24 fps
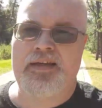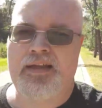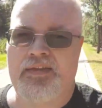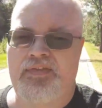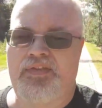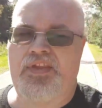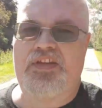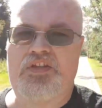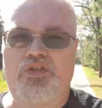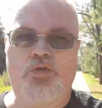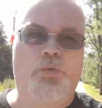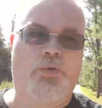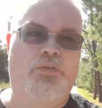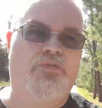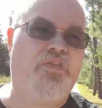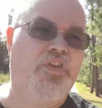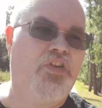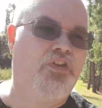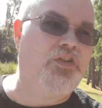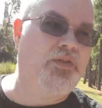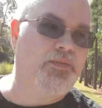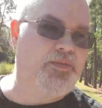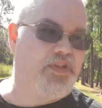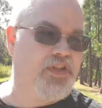they do reveal
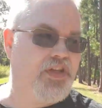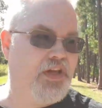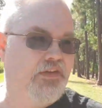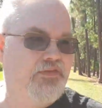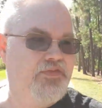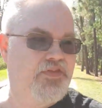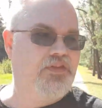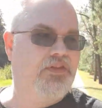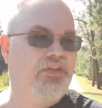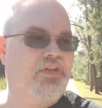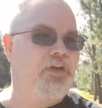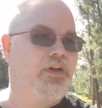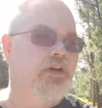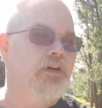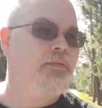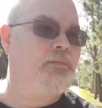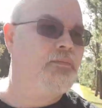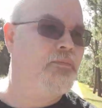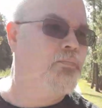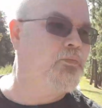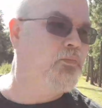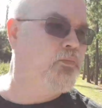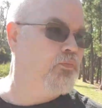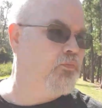themselves in their
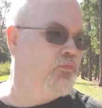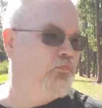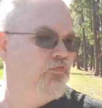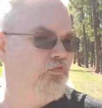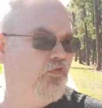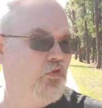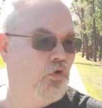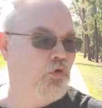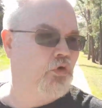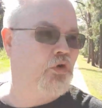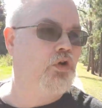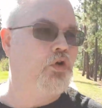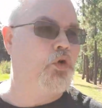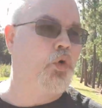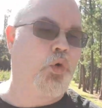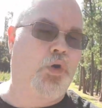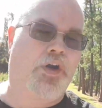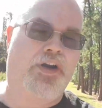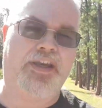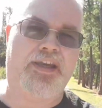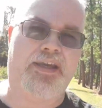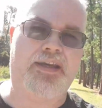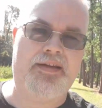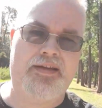full
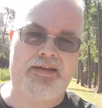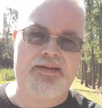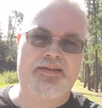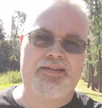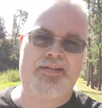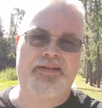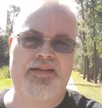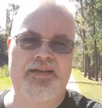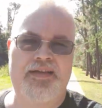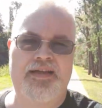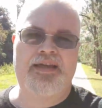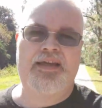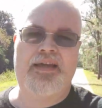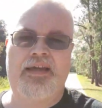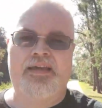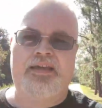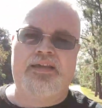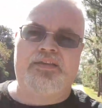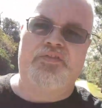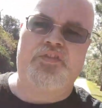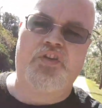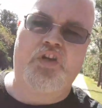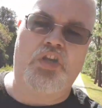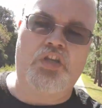glory,
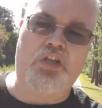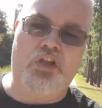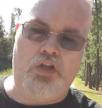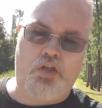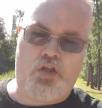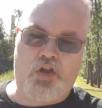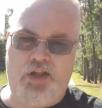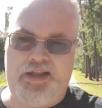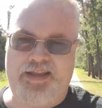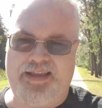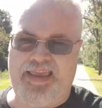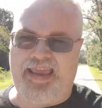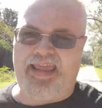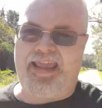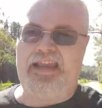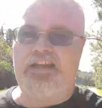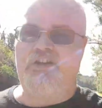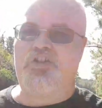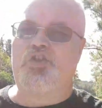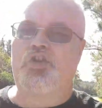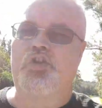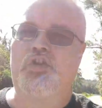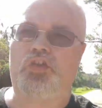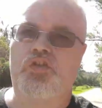they're going to look like
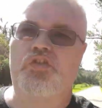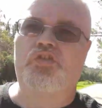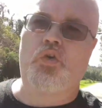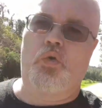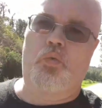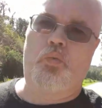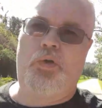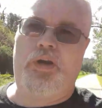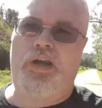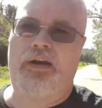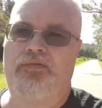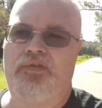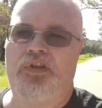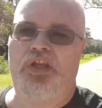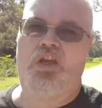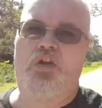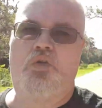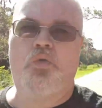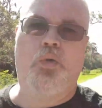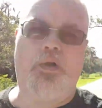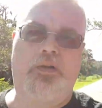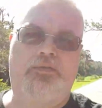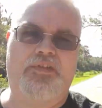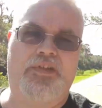angels or whatever the
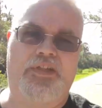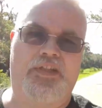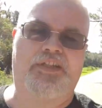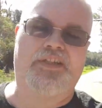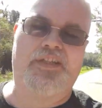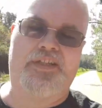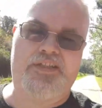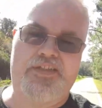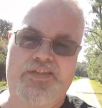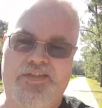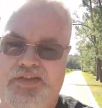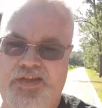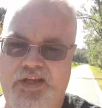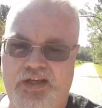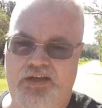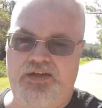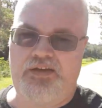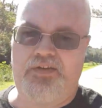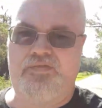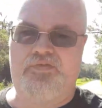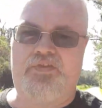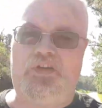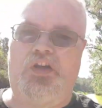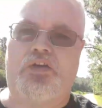equivalent it is
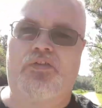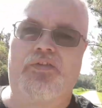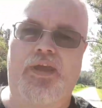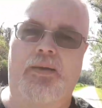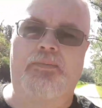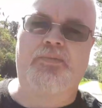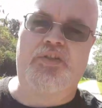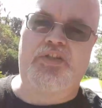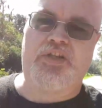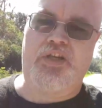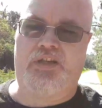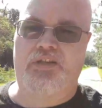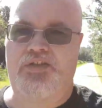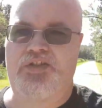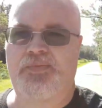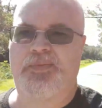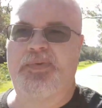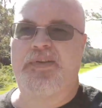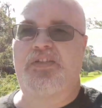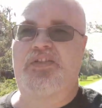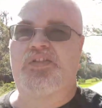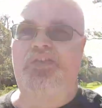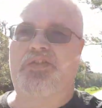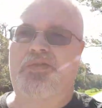of, you know, that particular
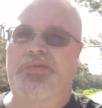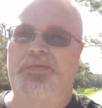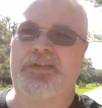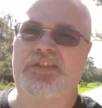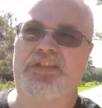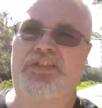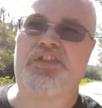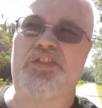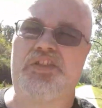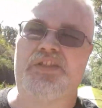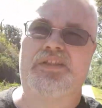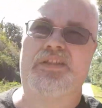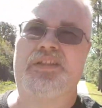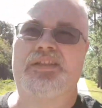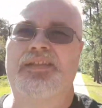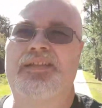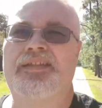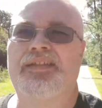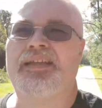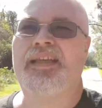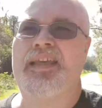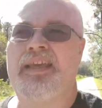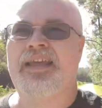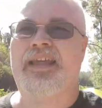species religion
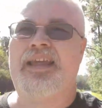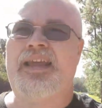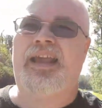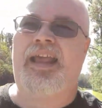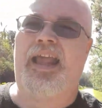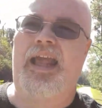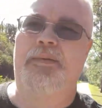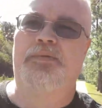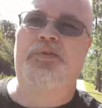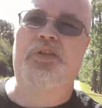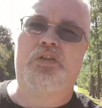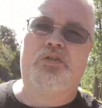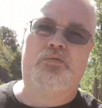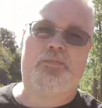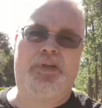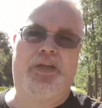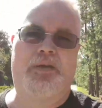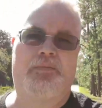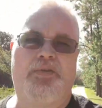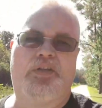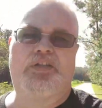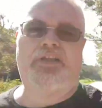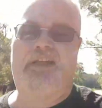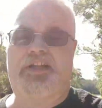absolute
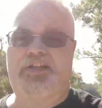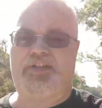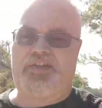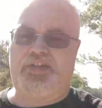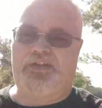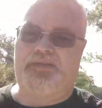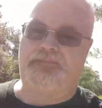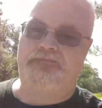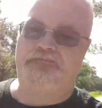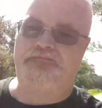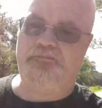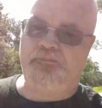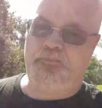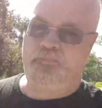manipulation.